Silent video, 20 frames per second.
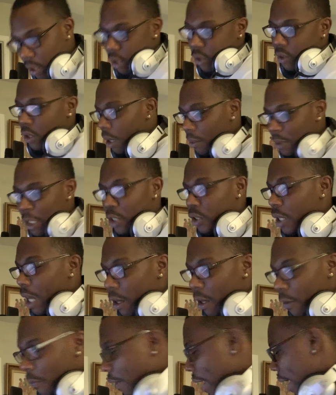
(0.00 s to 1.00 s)
So I'm just
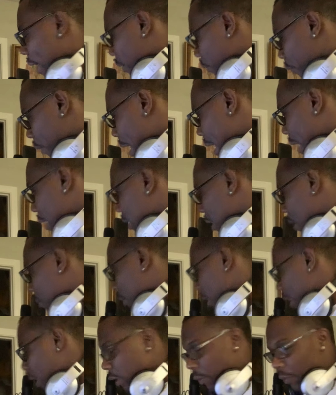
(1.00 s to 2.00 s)
trying to find
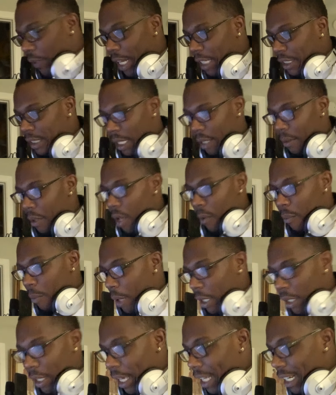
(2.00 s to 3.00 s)
something else for that shape.
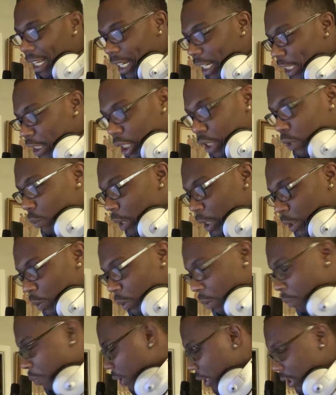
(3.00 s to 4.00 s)
And it's just rinse and
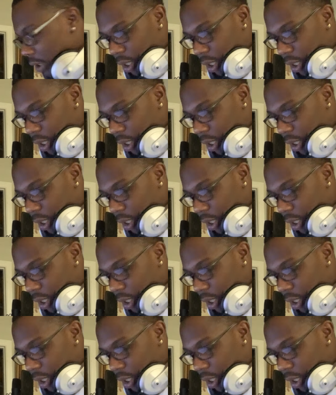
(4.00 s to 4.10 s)
repeat.